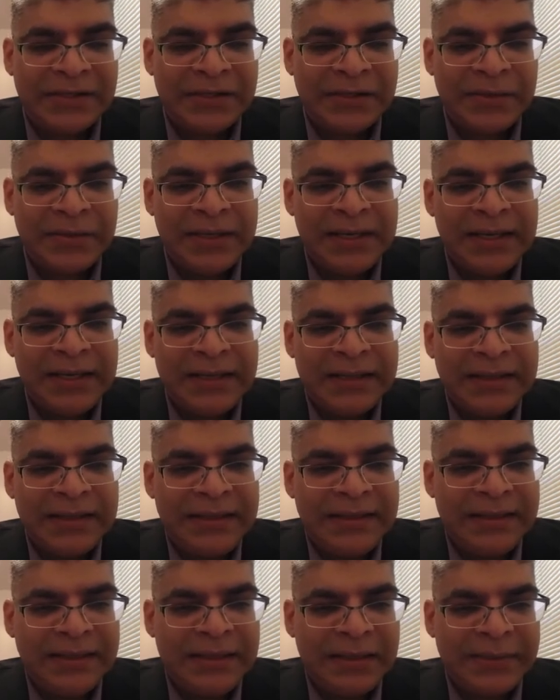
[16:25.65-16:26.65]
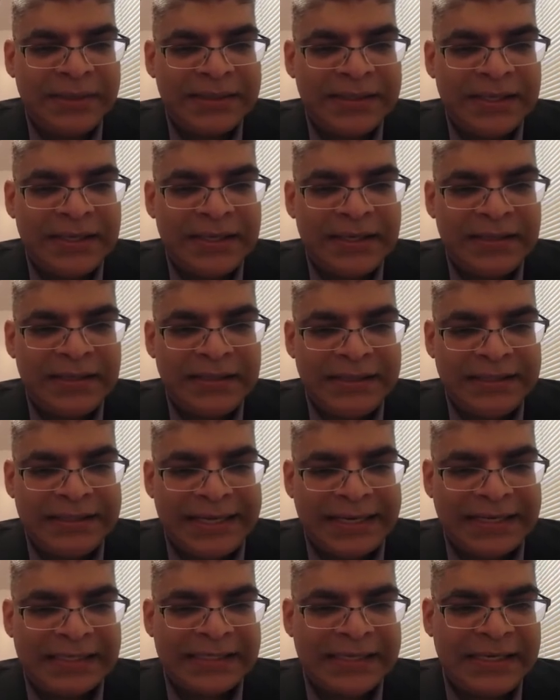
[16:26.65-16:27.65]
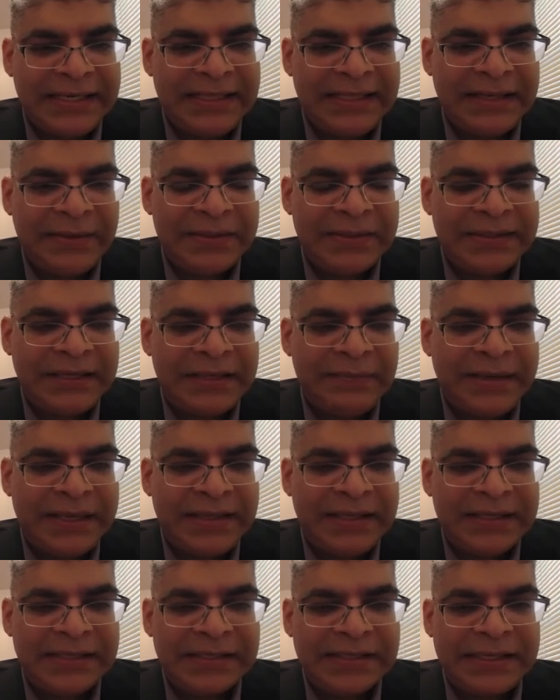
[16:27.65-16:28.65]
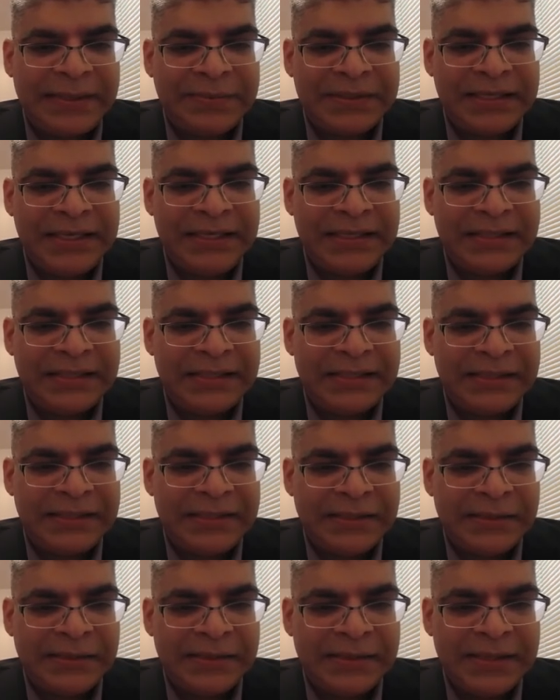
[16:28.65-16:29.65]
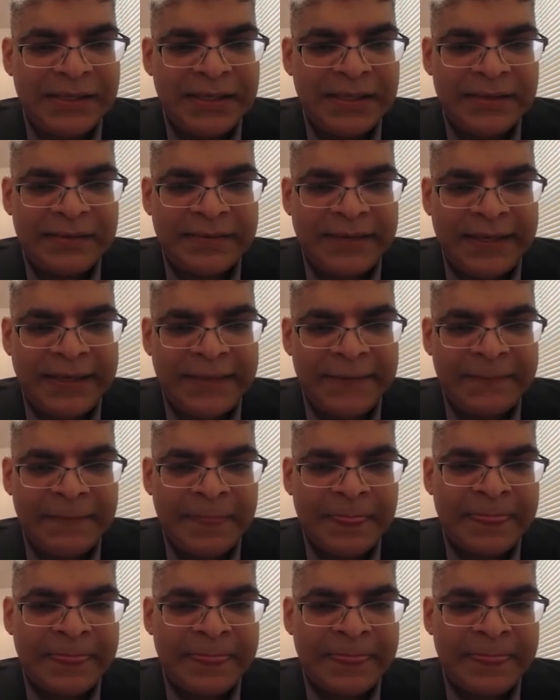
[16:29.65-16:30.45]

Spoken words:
So there was a DETECT study that was done by the Scripps Institute, right?